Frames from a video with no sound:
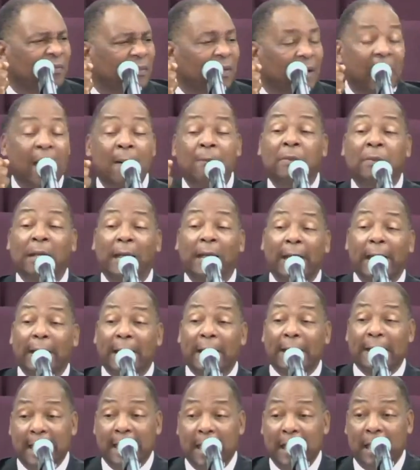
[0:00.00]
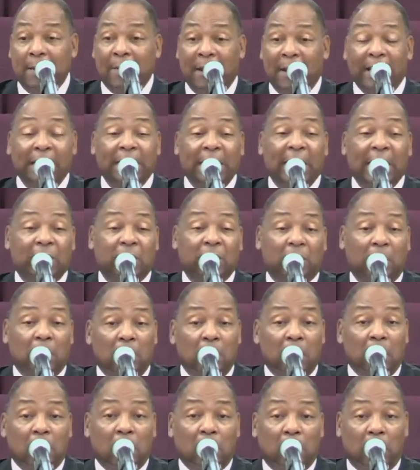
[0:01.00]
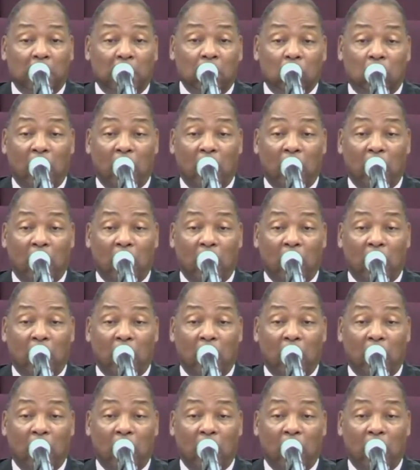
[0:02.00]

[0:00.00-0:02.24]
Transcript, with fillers: I'm glad I came. I didn't have to get